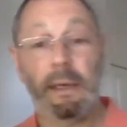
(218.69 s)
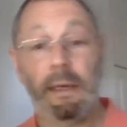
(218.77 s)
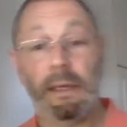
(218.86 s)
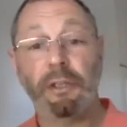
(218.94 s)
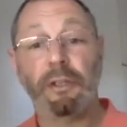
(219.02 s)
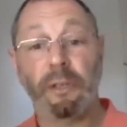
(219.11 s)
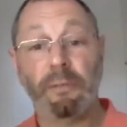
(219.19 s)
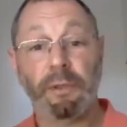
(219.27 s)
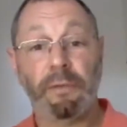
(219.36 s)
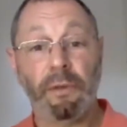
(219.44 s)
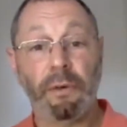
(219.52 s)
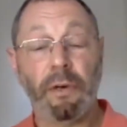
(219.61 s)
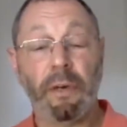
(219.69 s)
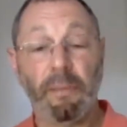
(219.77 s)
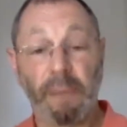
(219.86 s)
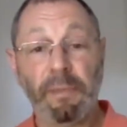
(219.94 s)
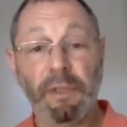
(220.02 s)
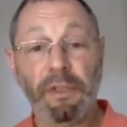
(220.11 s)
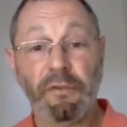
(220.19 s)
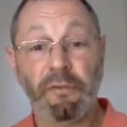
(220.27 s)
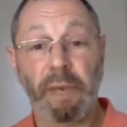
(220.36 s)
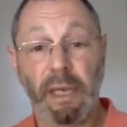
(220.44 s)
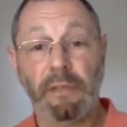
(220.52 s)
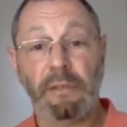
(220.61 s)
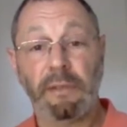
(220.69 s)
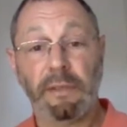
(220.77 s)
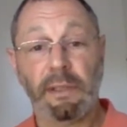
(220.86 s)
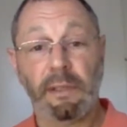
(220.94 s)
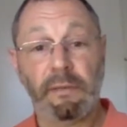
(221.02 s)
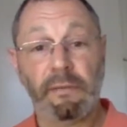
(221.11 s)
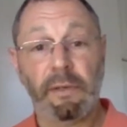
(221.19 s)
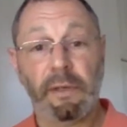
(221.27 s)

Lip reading: in terms of your commitments you've made to yourself,